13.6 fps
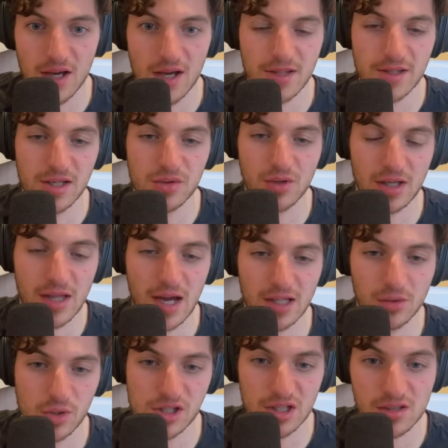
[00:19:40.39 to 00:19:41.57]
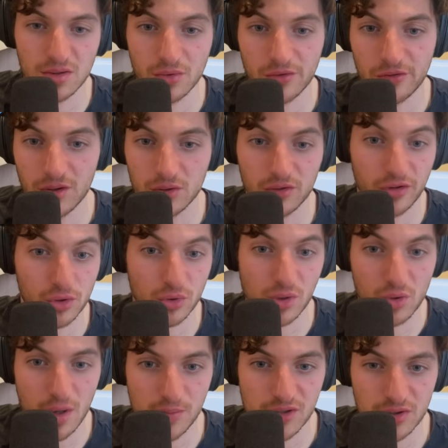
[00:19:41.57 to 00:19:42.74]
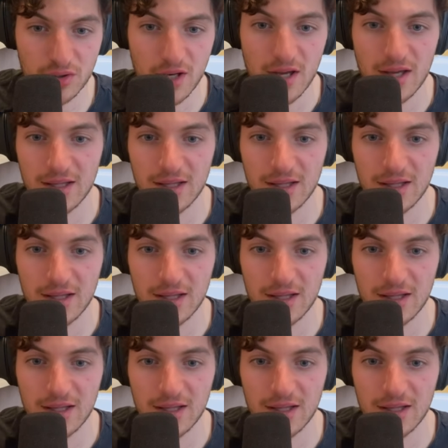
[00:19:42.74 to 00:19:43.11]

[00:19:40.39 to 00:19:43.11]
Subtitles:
And then you can add widgets on your phone for quick capture,